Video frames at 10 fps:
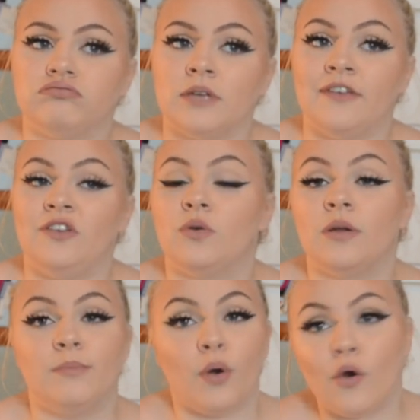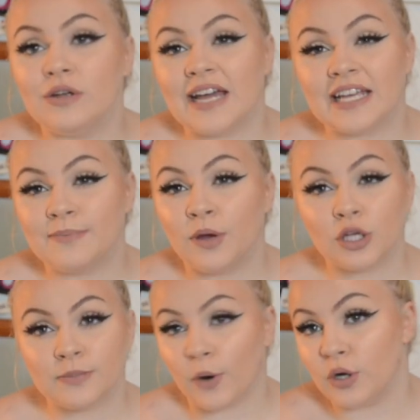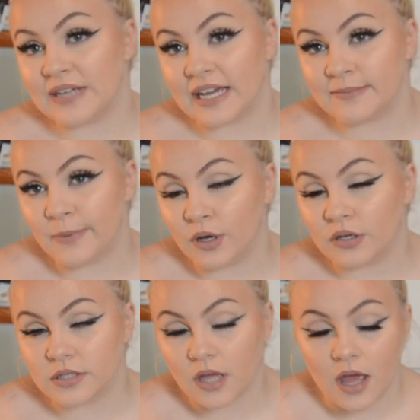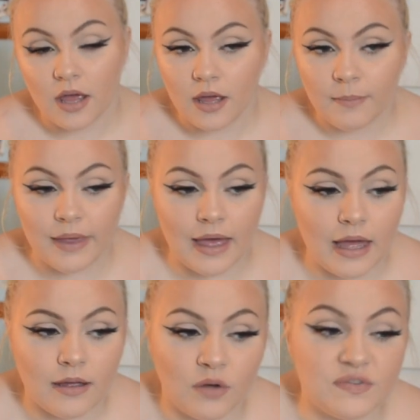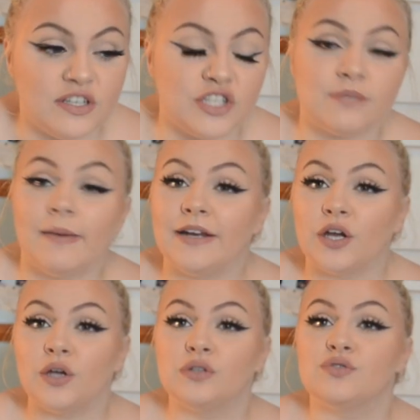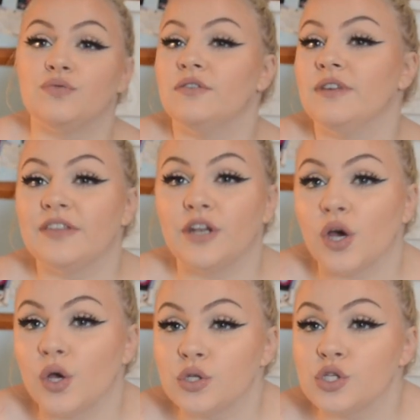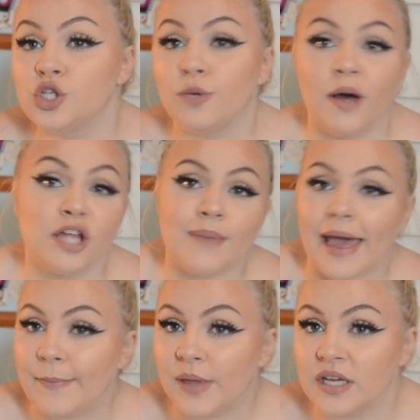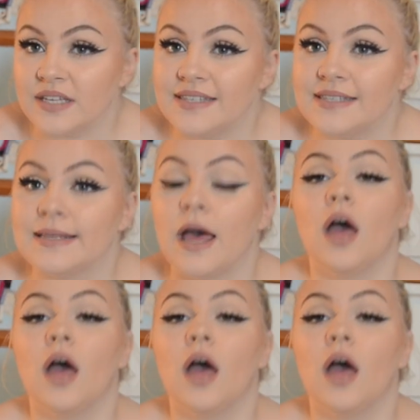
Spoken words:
If you can borrow textbooks, borrow textbooks. But yeah, obviously just make notes, reread the notes, do past papers.